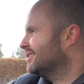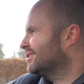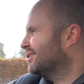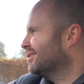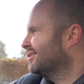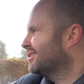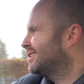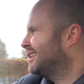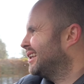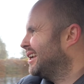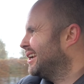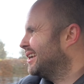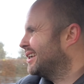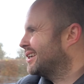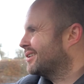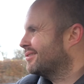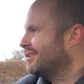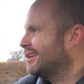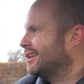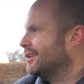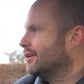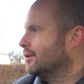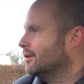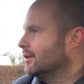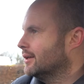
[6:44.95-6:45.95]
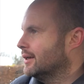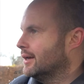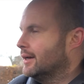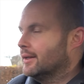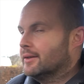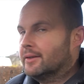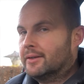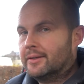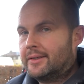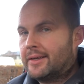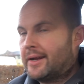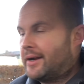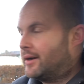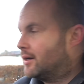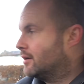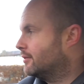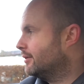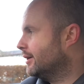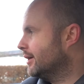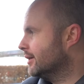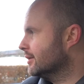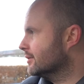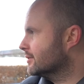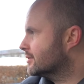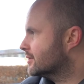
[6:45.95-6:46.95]
don't think you're really going to get a
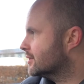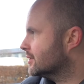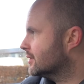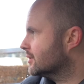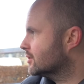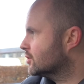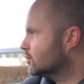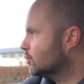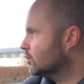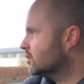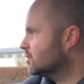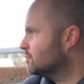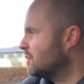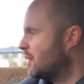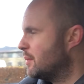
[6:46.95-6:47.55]
caravan as such.